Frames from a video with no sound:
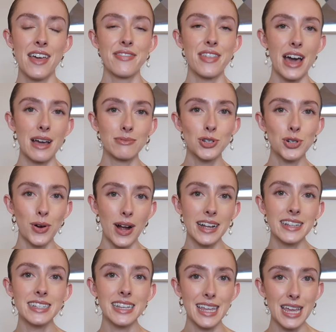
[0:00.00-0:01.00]
that I'm
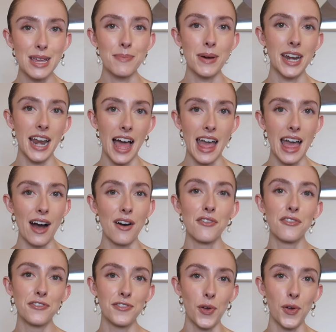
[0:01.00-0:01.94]
trying to keep an eye out